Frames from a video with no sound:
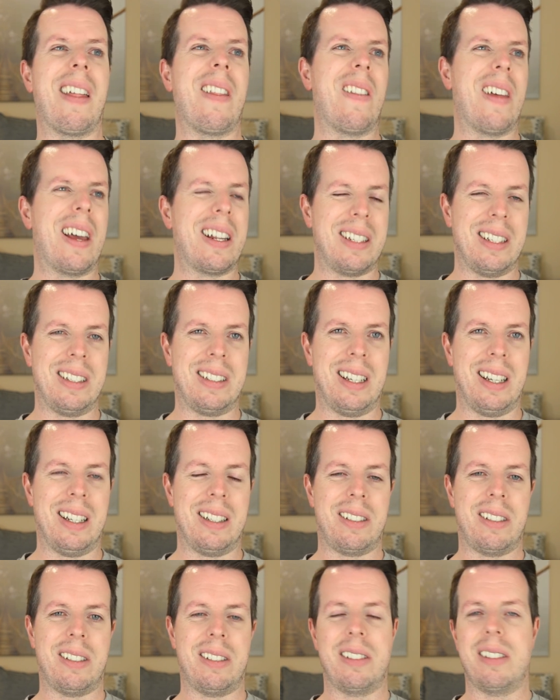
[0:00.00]
That is
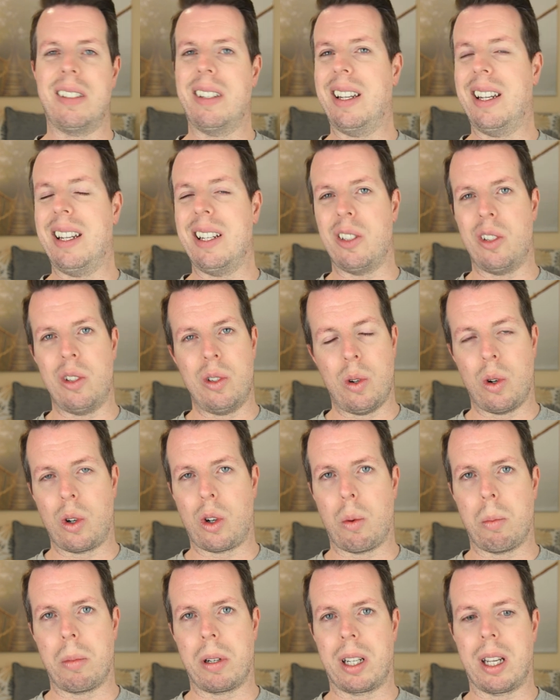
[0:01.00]
it. It is not
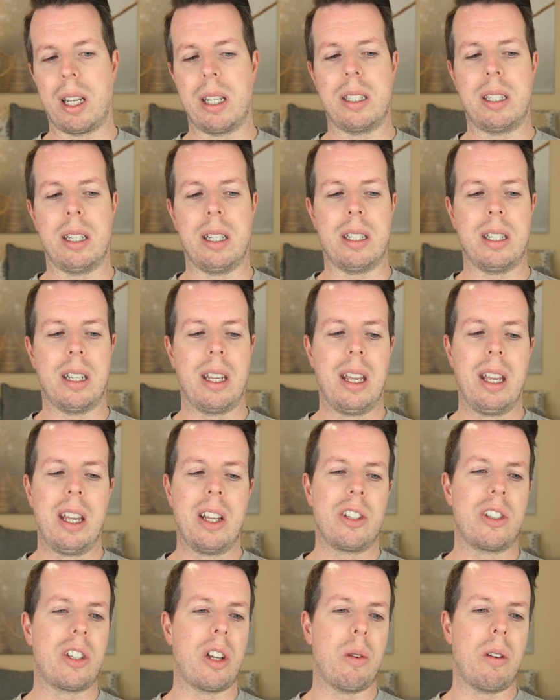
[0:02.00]
complicated.
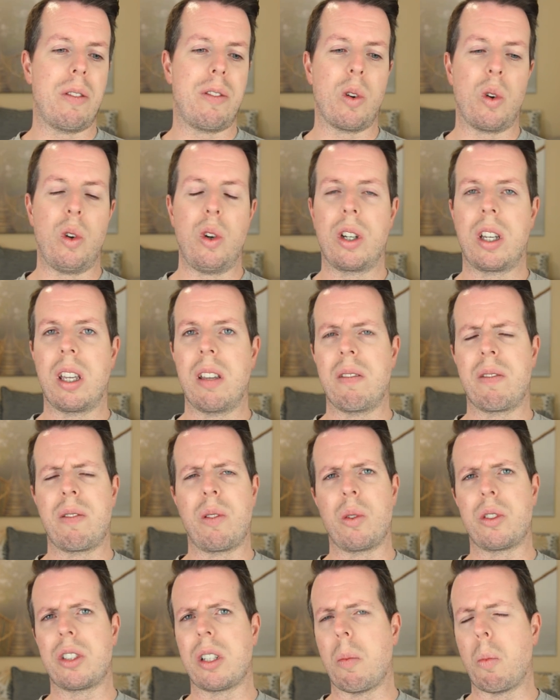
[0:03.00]
So if you're looking
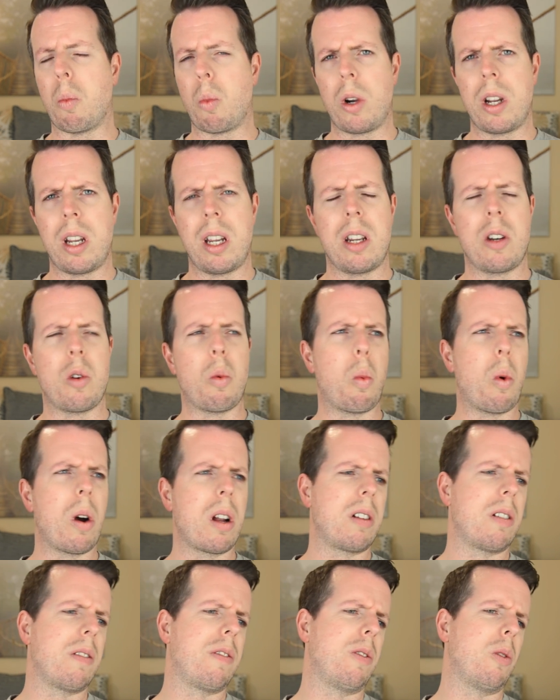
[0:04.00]
for some weird,
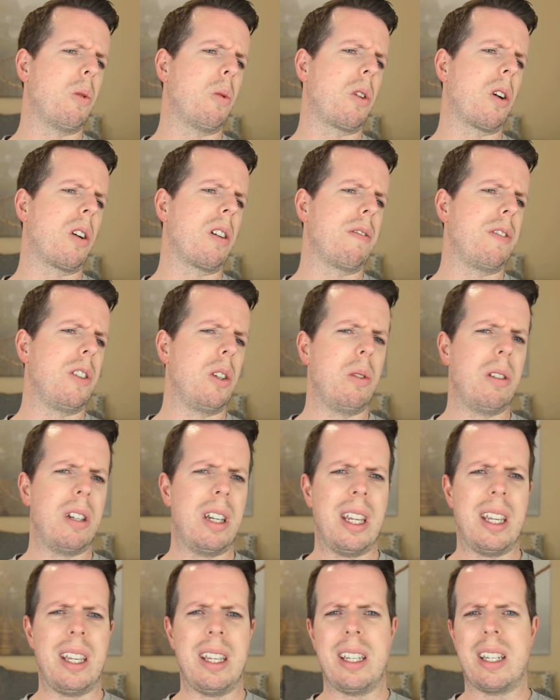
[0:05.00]
wonderful, kind of
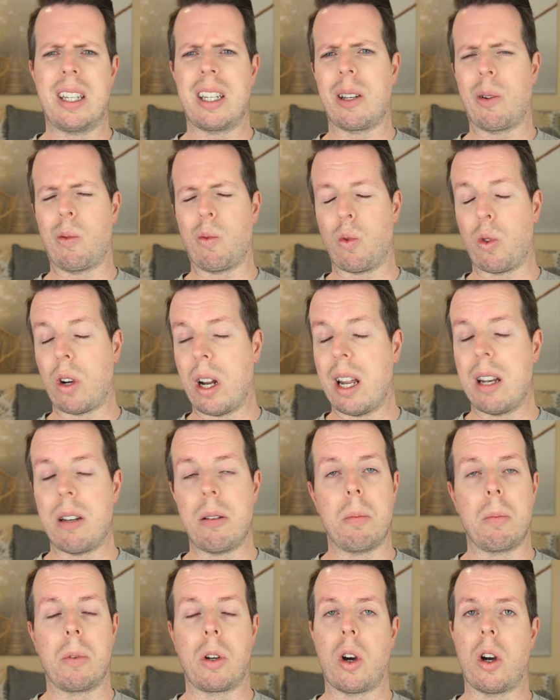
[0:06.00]
unique,
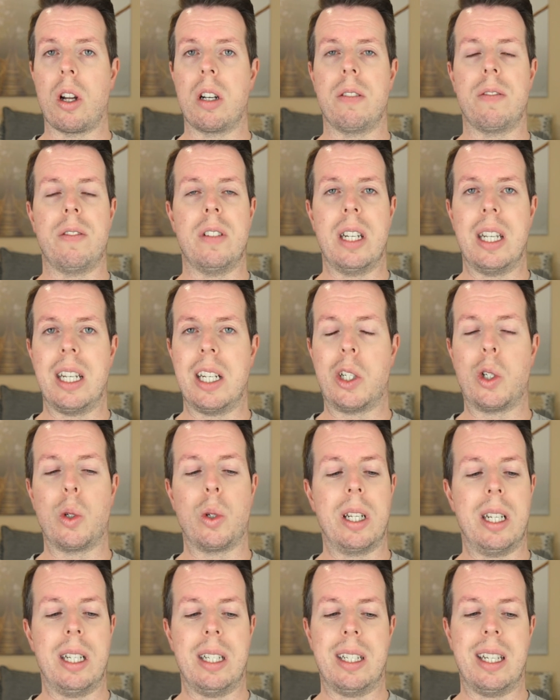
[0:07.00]
random kind of niche or
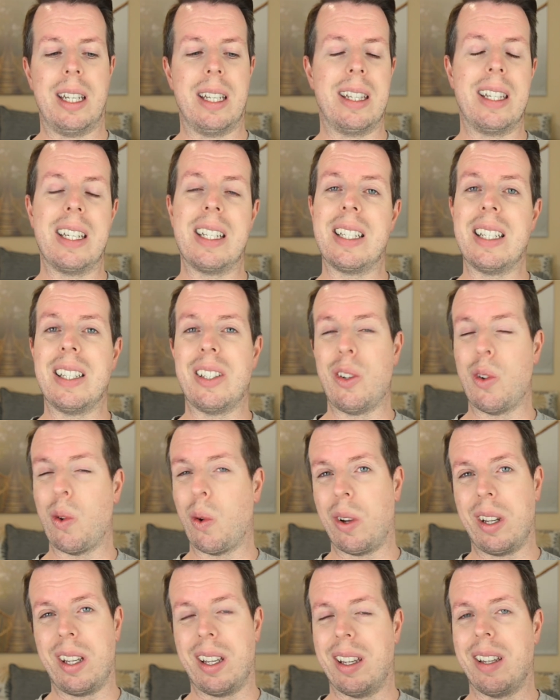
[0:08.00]
indie, this is
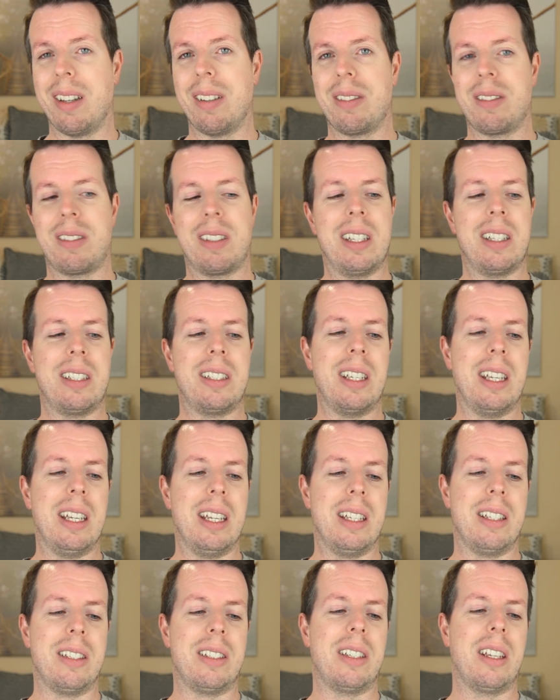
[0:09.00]
not it. This
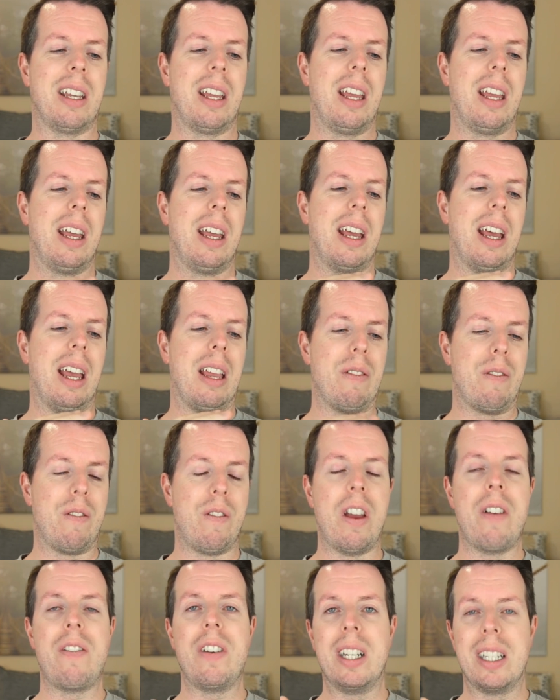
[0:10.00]
is a
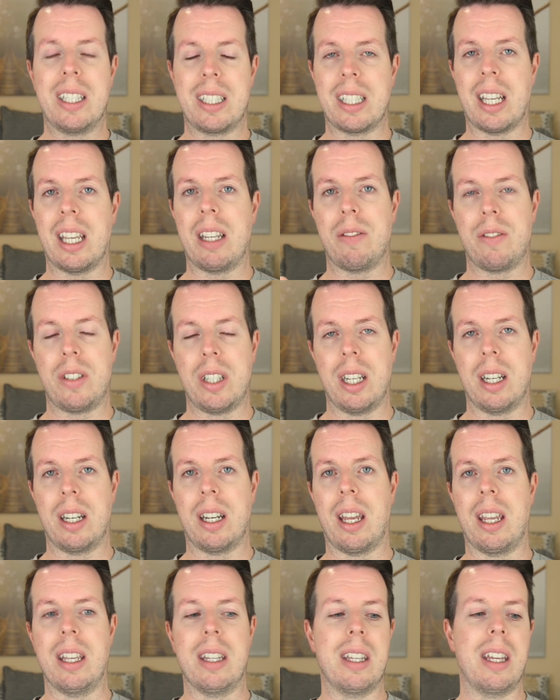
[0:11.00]
very safe
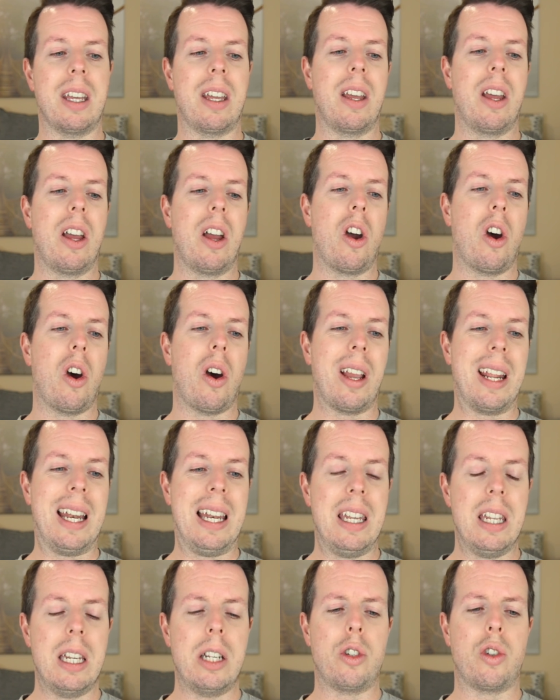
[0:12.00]
DNA that I
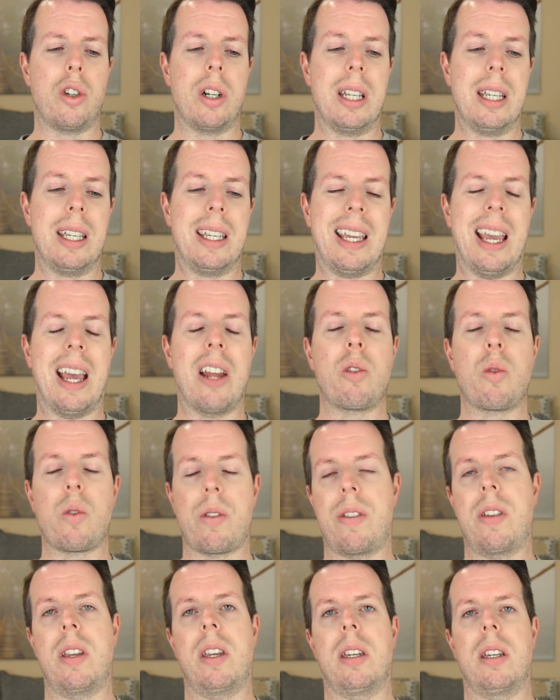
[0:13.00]
literally cannot
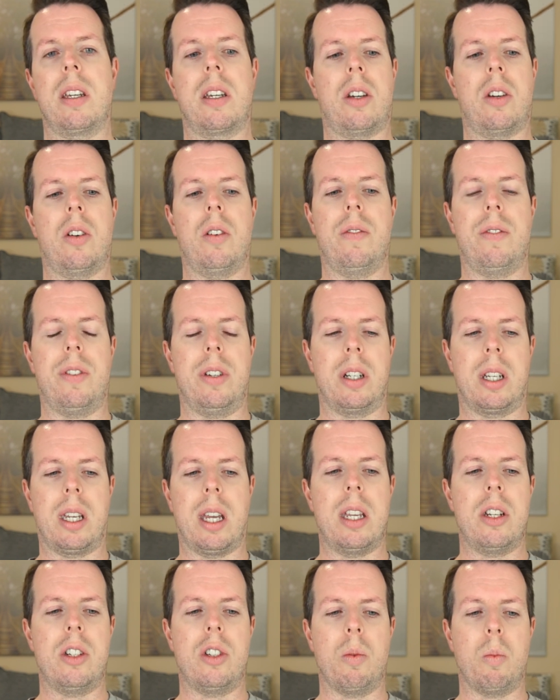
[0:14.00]
think of an
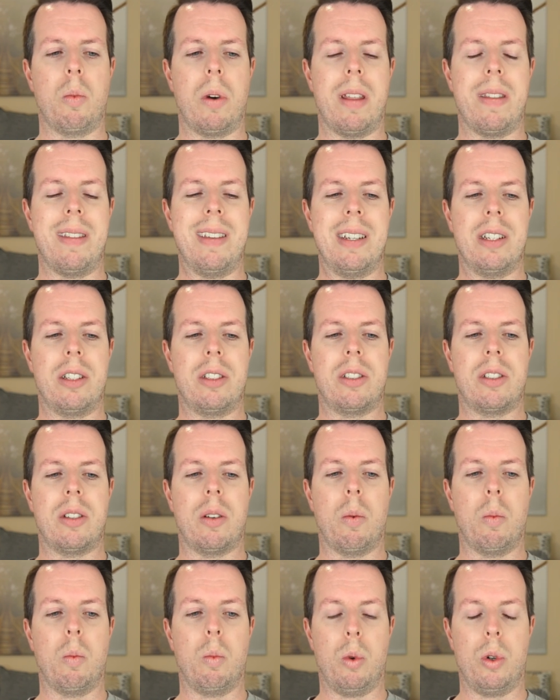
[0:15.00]
occasion where this
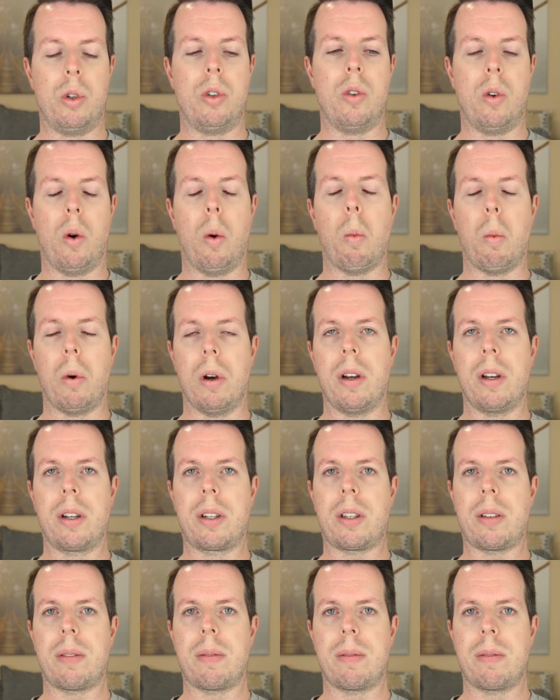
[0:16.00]
would not
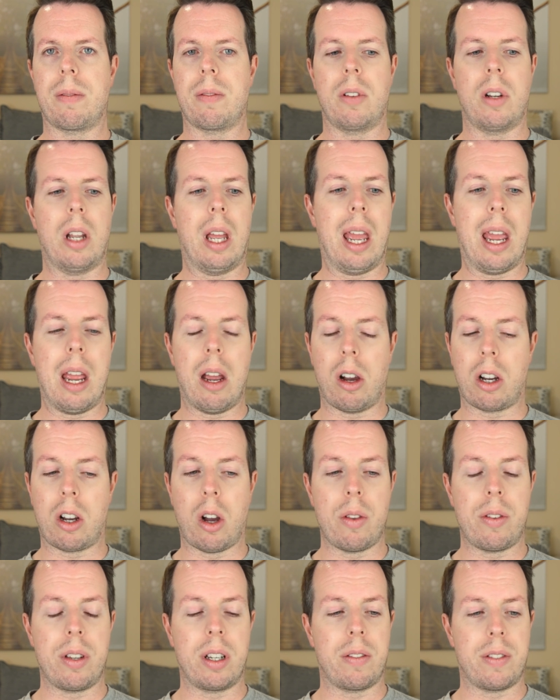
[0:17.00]
work. I
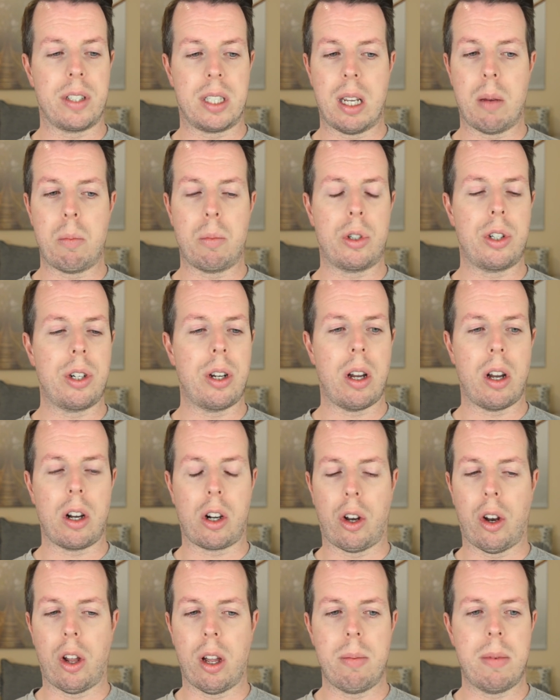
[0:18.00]
can't think of a temperature, a
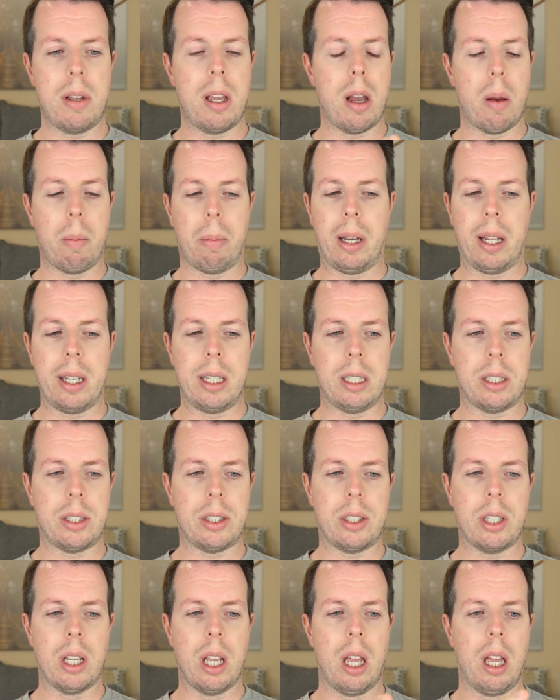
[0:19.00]
climate, a
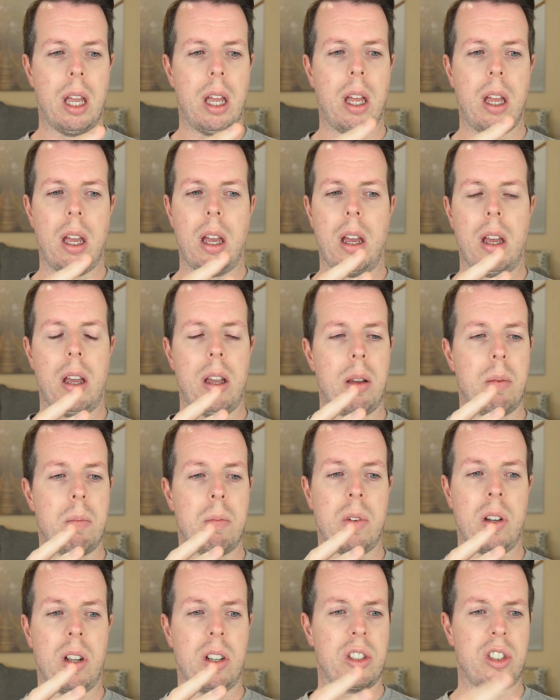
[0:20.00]
place, a
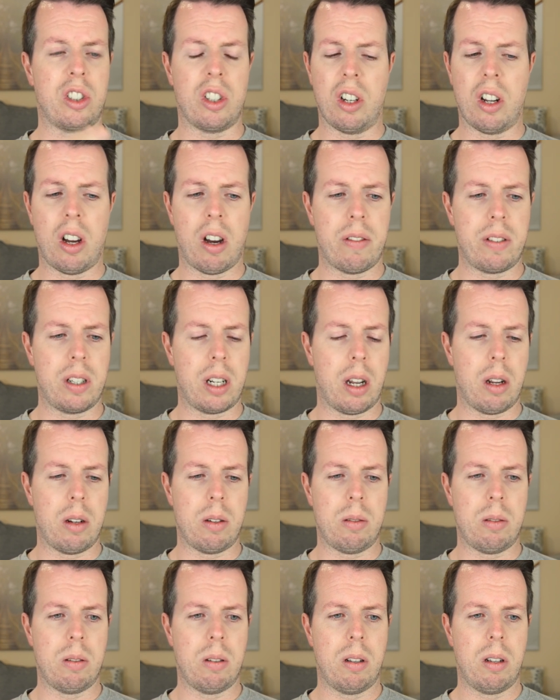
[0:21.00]
scenario.